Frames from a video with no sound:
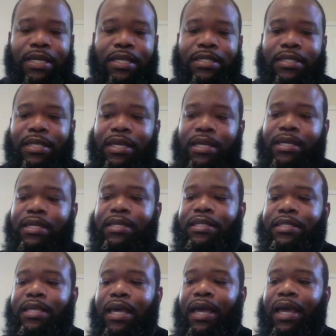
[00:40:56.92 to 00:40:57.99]

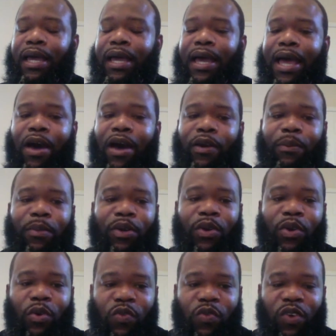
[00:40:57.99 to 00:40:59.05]
sees how to
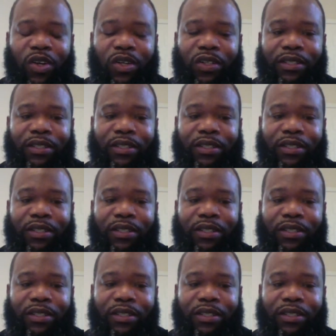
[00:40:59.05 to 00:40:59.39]
maneuver